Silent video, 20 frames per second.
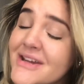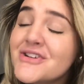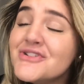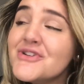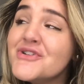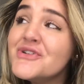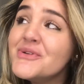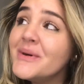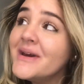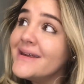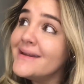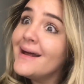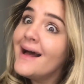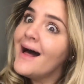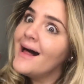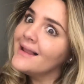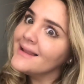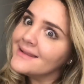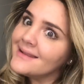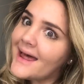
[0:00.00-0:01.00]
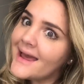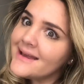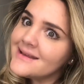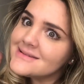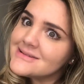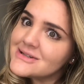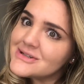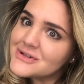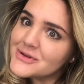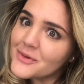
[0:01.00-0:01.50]
sure you hit like,
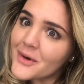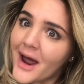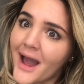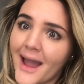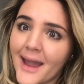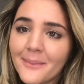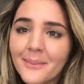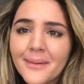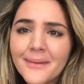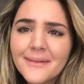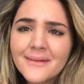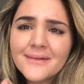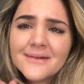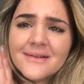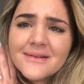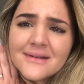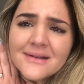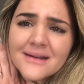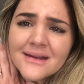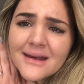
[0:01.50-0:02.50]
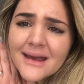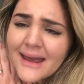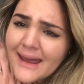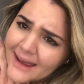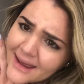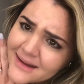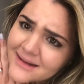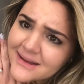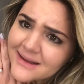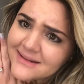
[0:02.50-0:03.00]
subscribe,
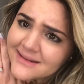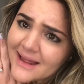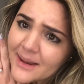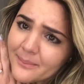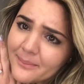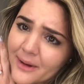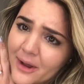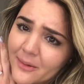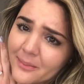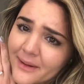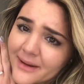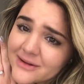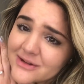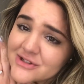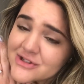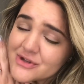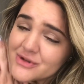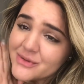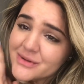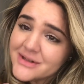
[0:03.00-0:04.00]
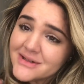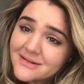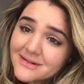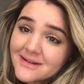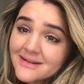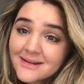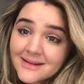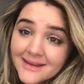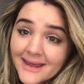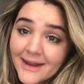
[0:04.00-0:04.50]
and hit that bell button so you can
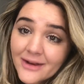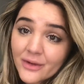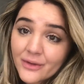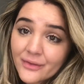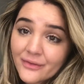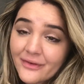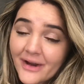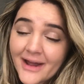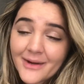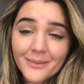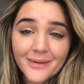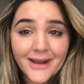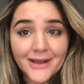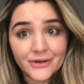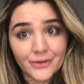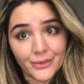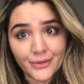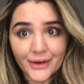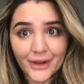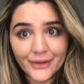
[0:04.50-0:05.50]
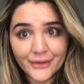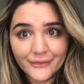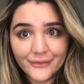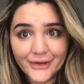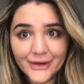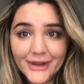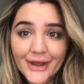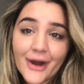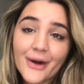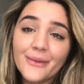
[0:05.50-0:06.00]
get notified when I do another
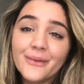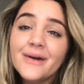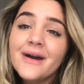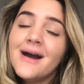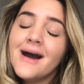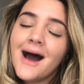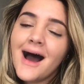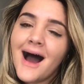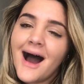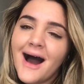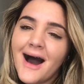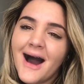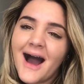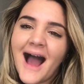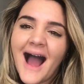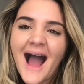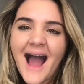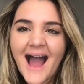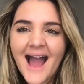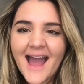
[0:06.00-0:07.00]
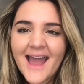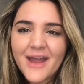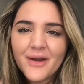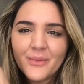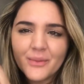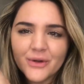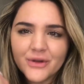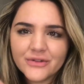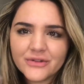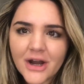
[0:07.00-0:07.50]
video. I
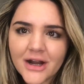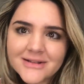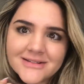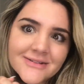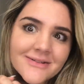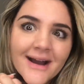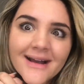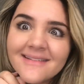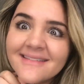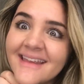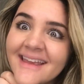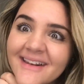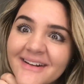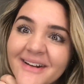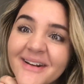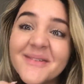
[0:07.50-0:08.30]
will talk to you guys later.